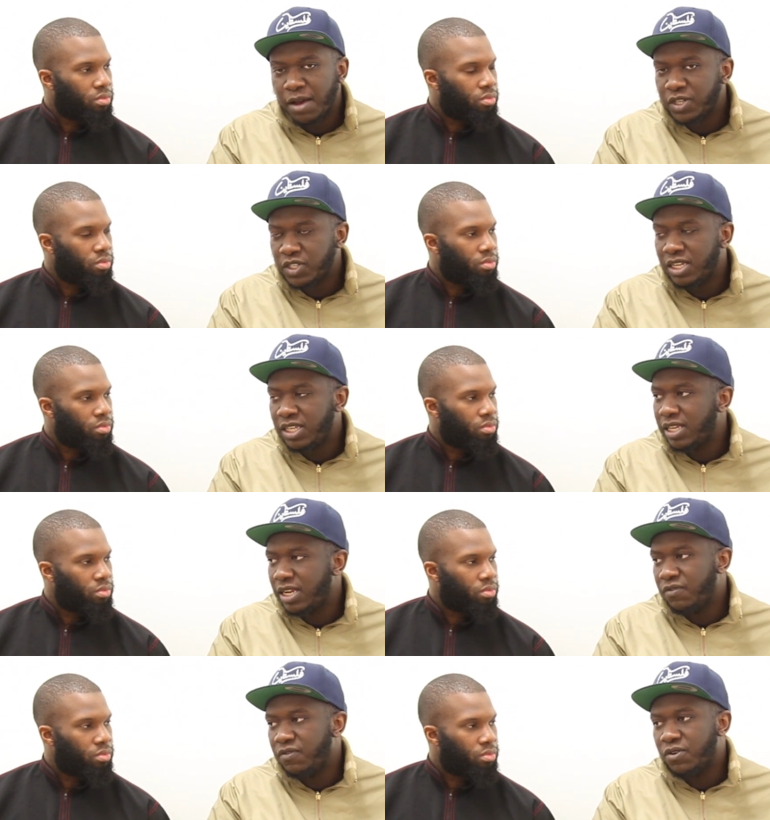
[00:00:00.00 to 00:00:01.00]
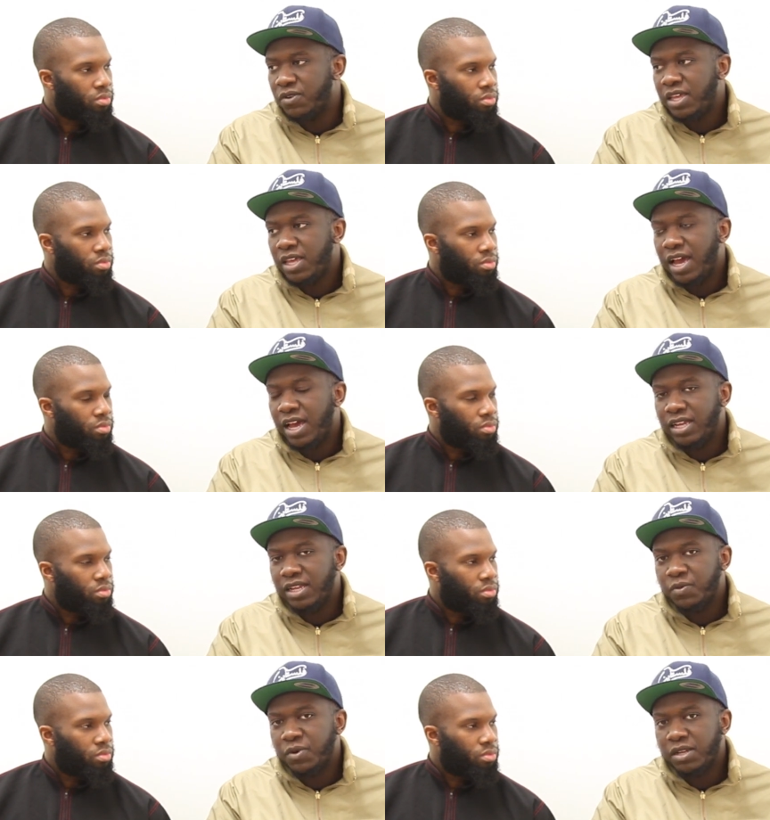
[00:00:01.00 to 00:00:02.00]
Speaker 1: how much did he sell it for. And
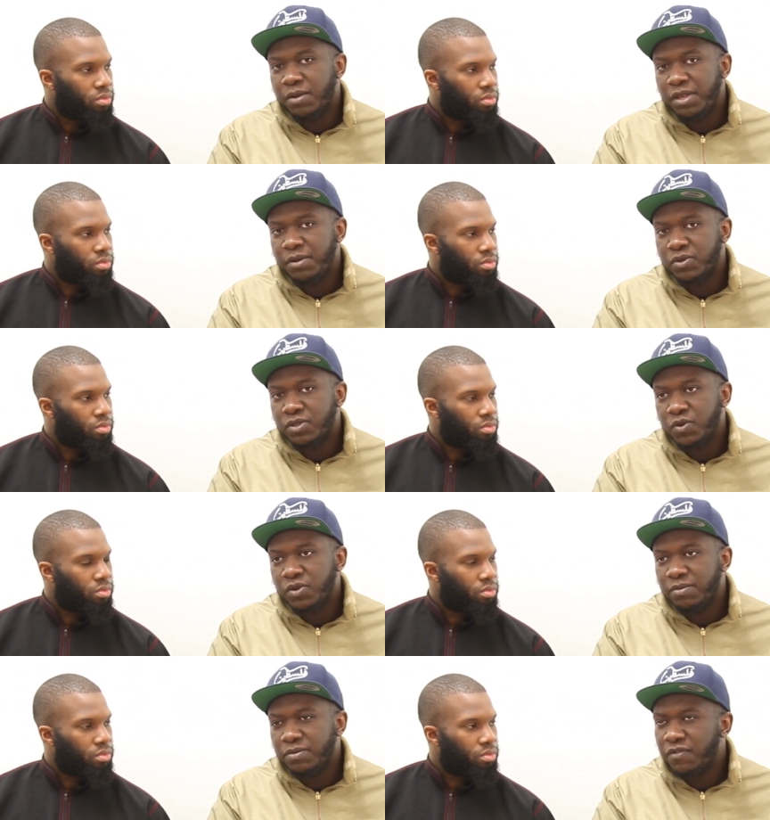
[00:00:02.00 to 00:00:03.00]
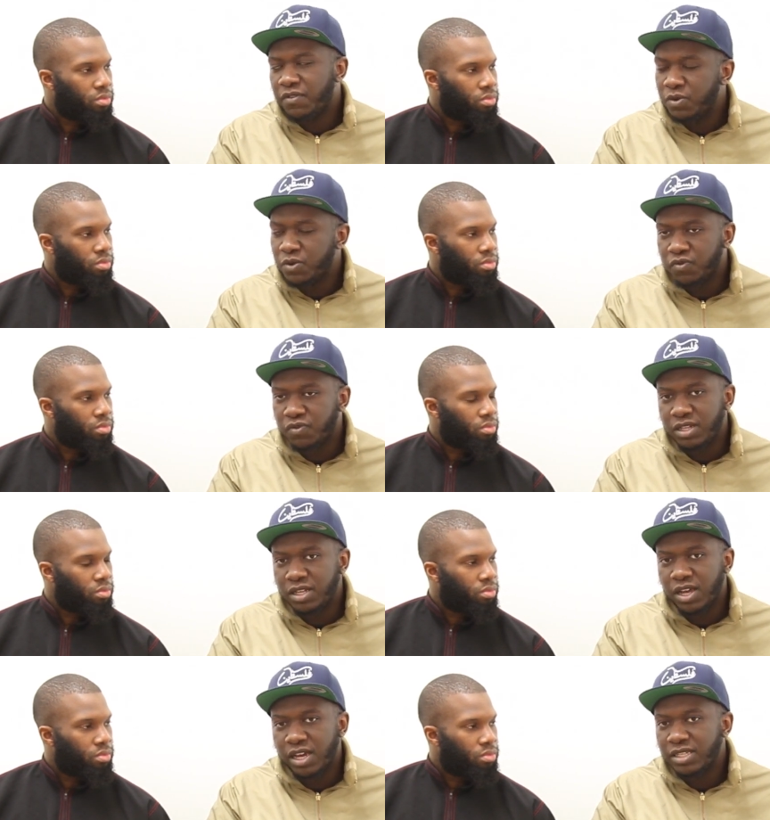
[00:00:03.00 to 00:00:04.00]
then when the people told him, I think it was free
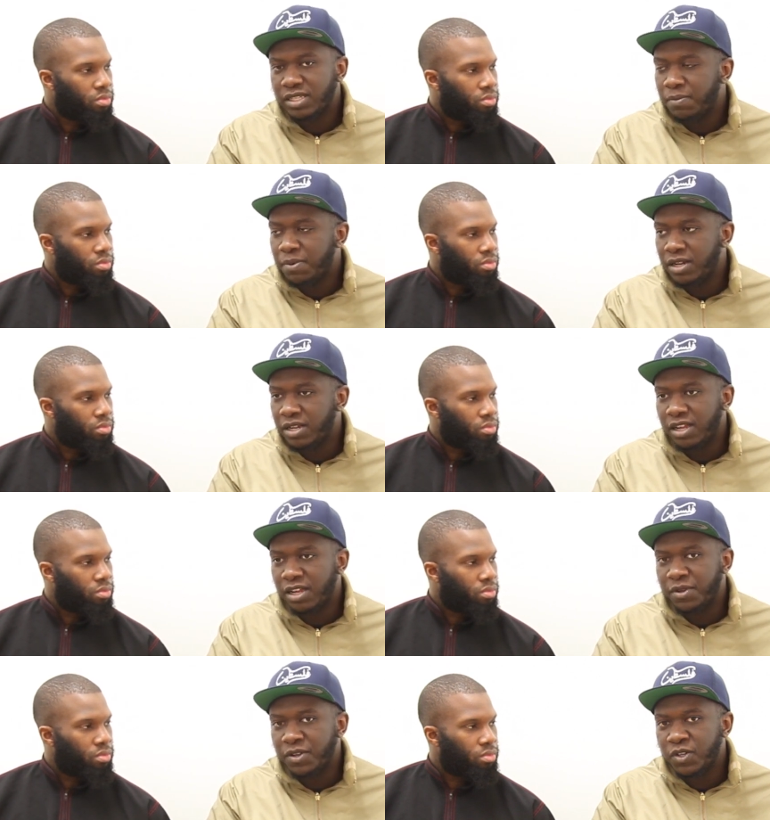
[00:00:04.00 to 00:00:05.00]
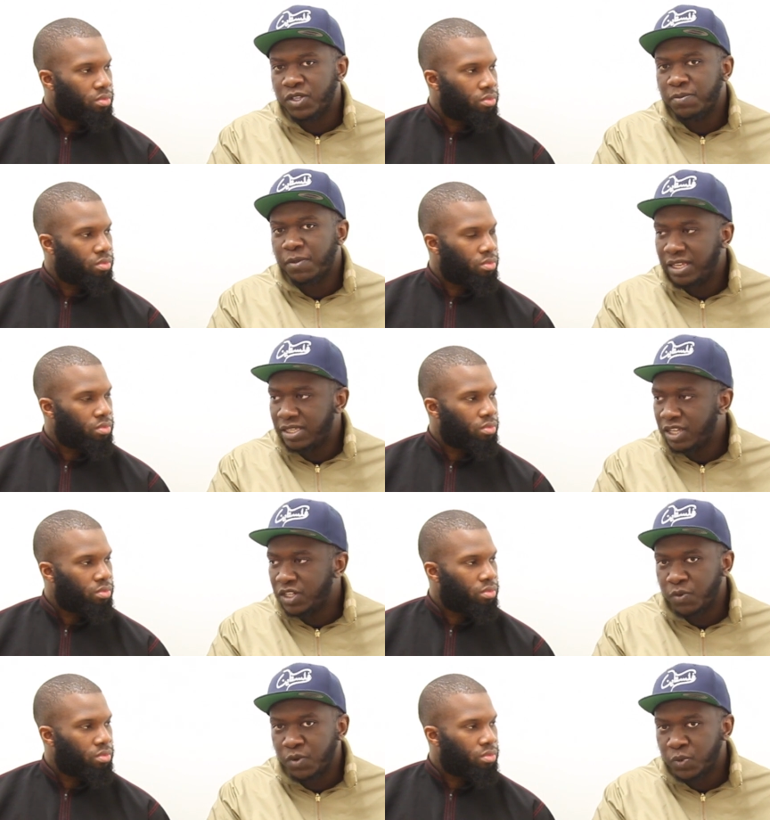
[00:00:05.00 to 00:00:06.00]
dinar, he said, subhanAllah, because my
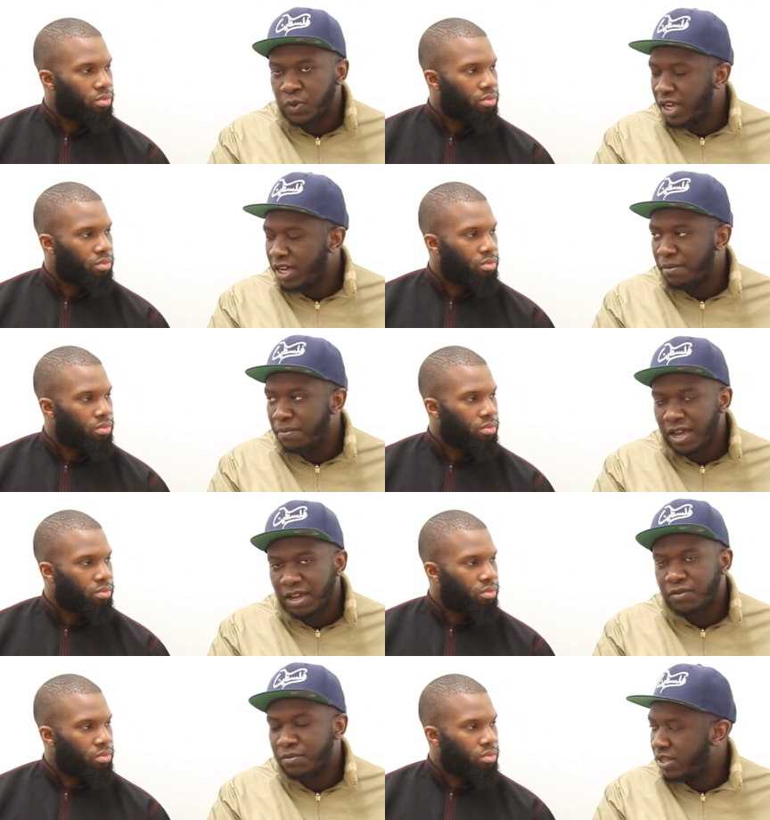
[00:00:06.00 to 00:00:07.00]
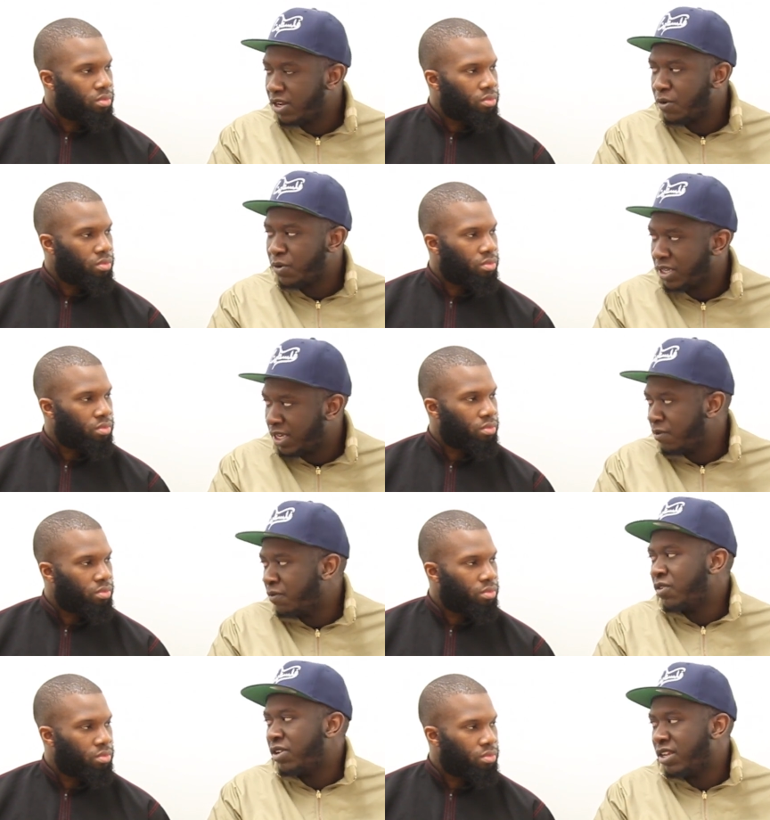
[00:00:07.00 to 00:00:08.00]
intention was when I come back from Salah was to give him
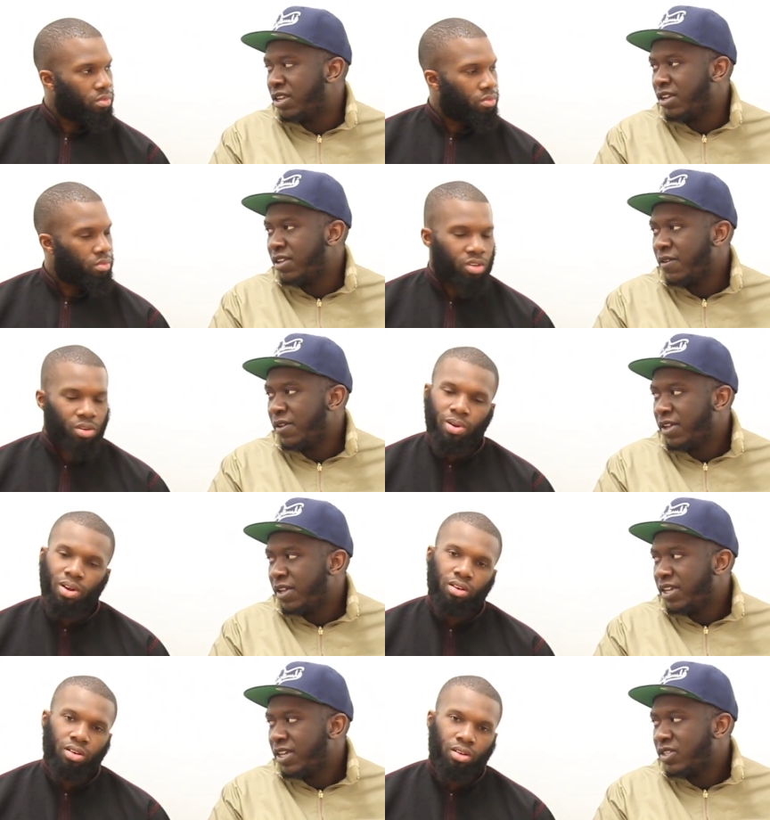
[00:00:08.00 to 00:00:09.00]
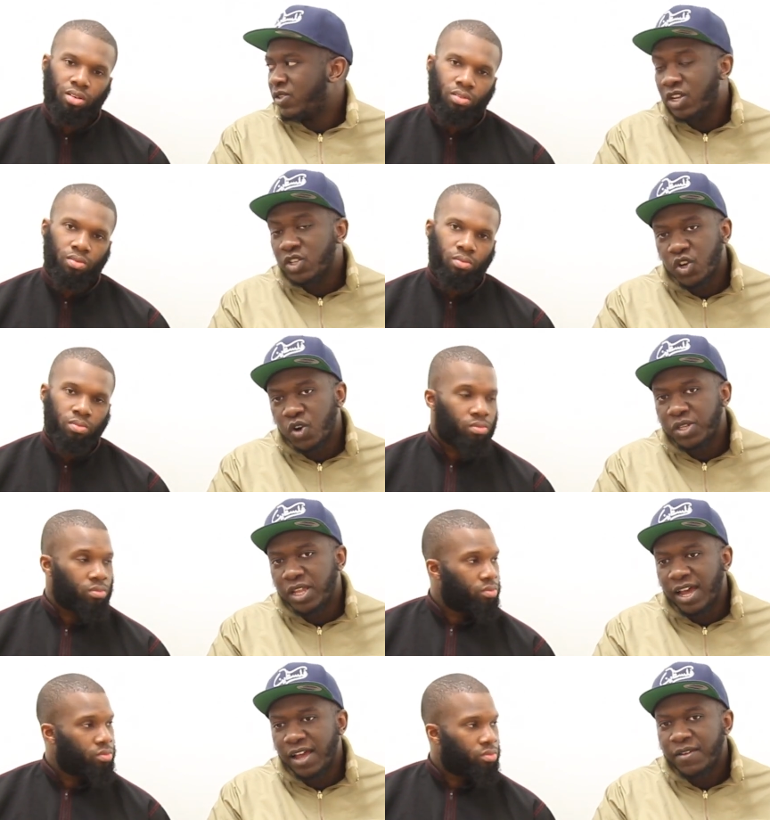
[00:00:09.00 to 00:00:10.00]
free dinar. SubhanAllah. So it showed
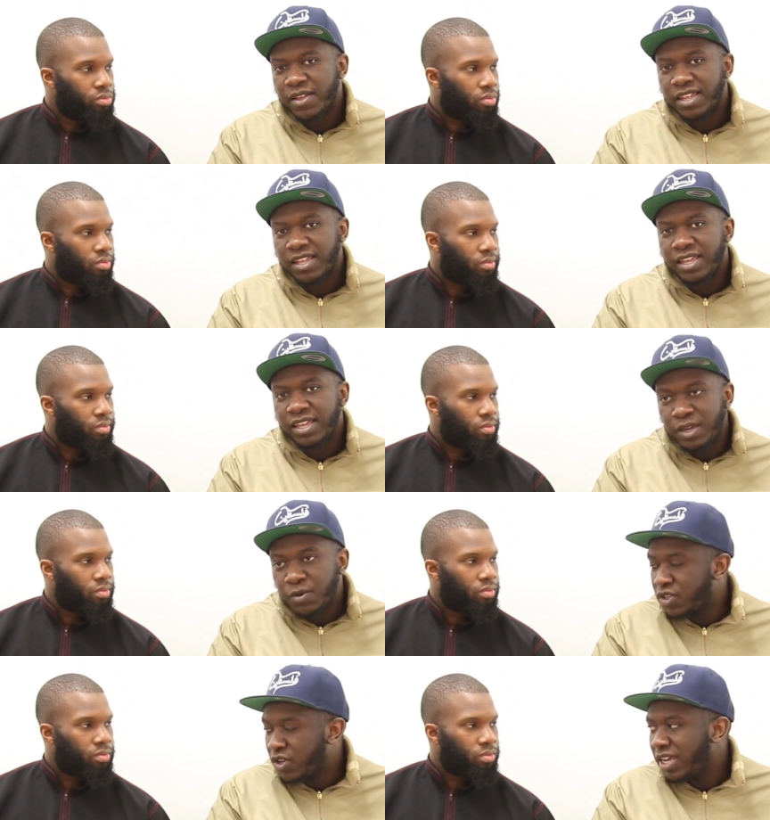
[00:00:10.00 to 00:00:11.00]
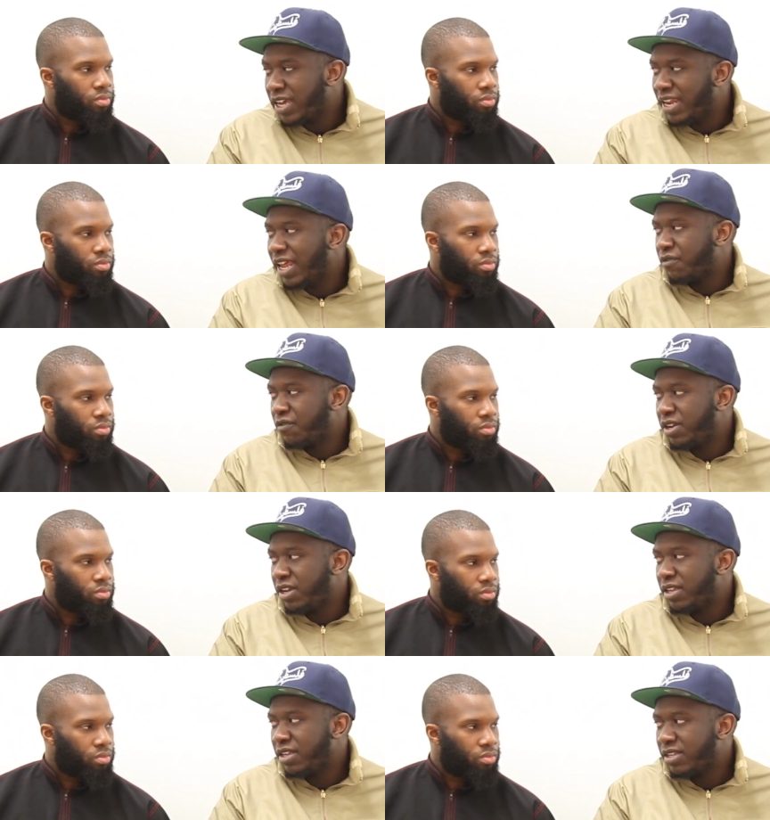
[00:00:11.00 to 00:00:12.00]
that he was going to get that
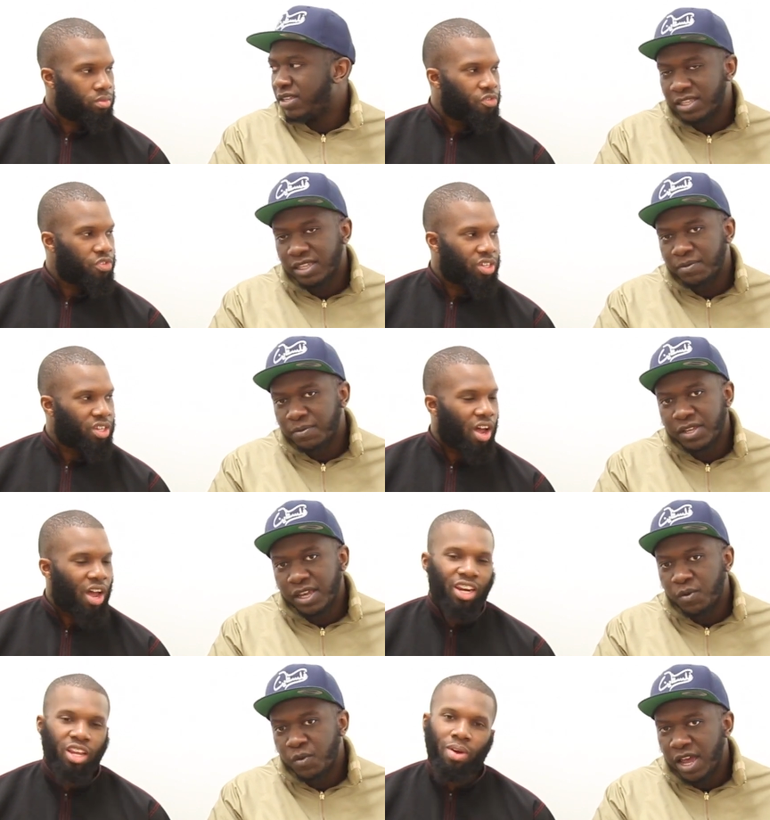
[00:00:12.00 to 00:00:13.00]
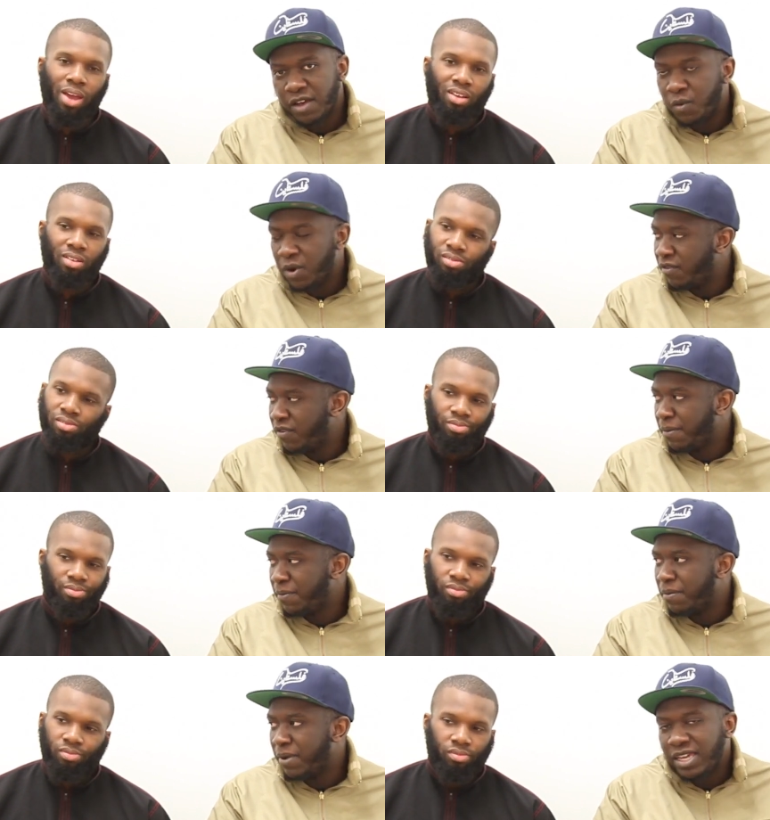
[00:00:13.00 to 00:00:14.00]
free, mm, dinar yeah, anyway. whatever, whatever
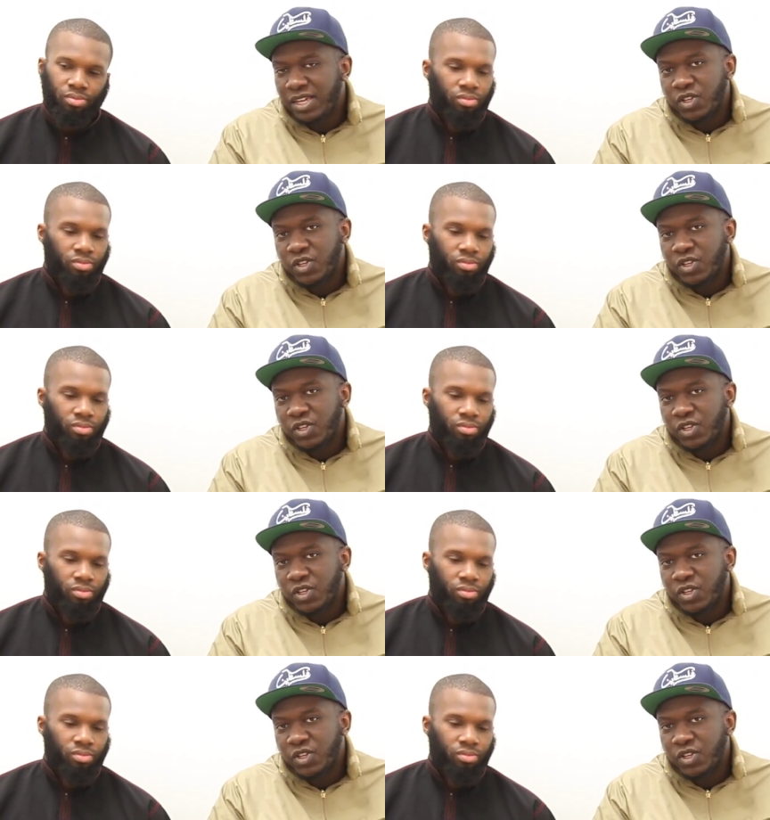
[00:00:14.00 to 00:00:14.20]
happened. But he